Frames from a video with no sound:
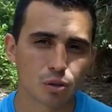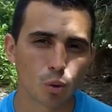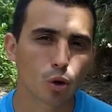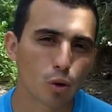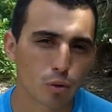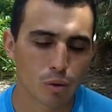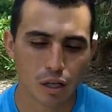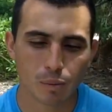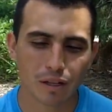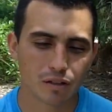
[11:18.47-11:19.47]
to work with
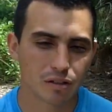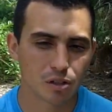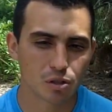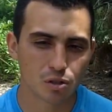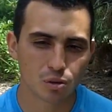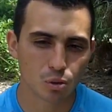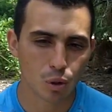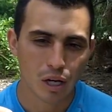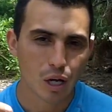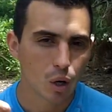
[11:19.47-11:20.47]
me, make a decision to